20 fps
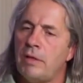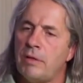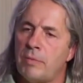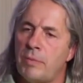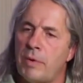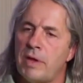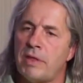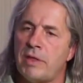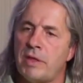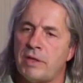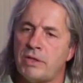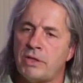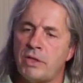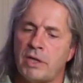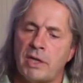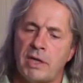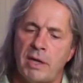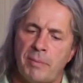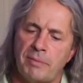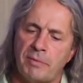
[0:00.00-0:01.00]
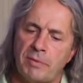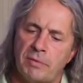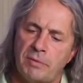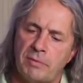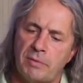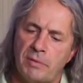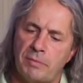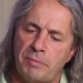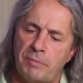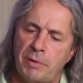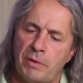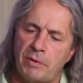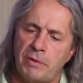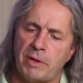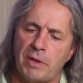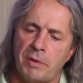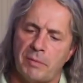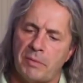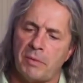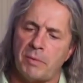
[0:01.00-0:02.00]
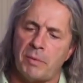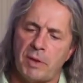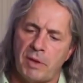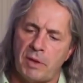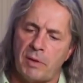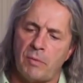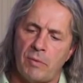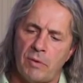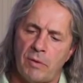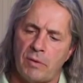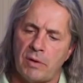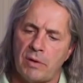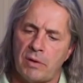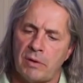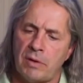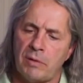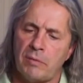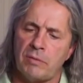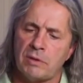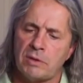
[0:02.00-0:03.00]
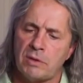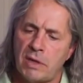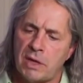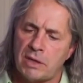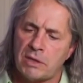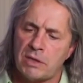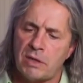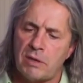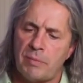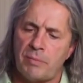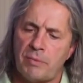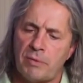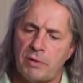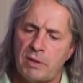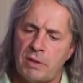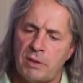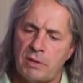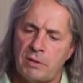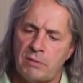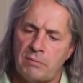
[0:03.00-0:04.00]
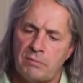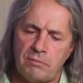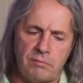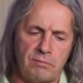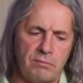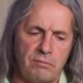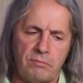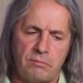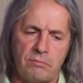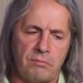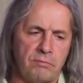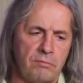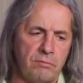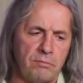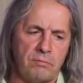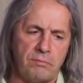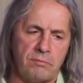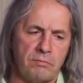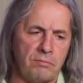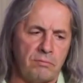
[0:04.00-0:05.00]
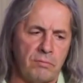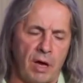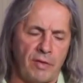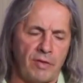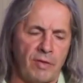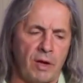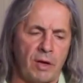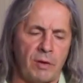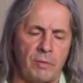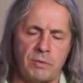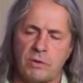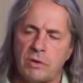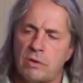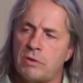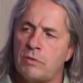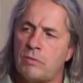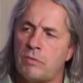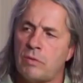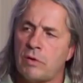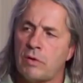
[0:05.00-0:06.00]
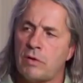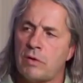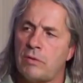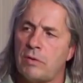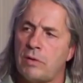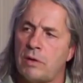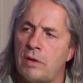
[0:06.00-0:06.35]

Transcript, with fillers: The way they should have kept building him the way they were. He, he was actually a pretty. I thought he was a good worker.